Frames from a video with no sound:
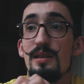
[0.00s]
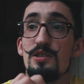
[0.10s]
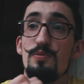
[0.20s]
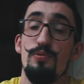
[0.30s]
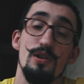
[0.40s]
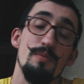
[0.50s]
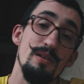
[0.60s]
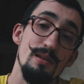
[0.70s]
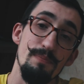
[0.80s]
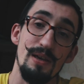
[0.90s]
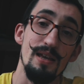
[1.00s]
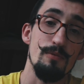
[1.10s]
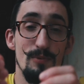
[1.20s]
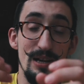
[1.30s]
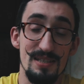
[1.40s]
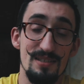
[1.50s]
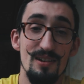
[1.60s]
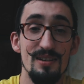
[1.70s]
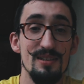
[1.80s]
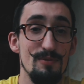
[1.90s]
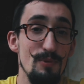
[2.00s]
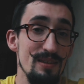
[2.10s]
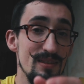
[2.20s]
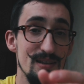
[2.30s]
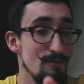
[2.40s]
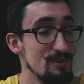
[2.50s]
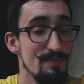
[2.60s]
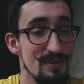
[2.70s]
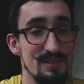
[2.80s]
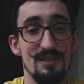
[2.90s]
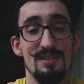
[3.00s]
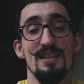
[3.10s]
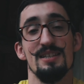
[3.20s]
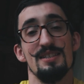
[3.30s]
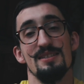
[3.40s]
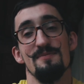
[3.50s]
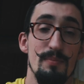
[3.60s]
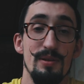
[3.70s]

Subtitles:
They supported me in the beginning when I started, when there wasn't much success.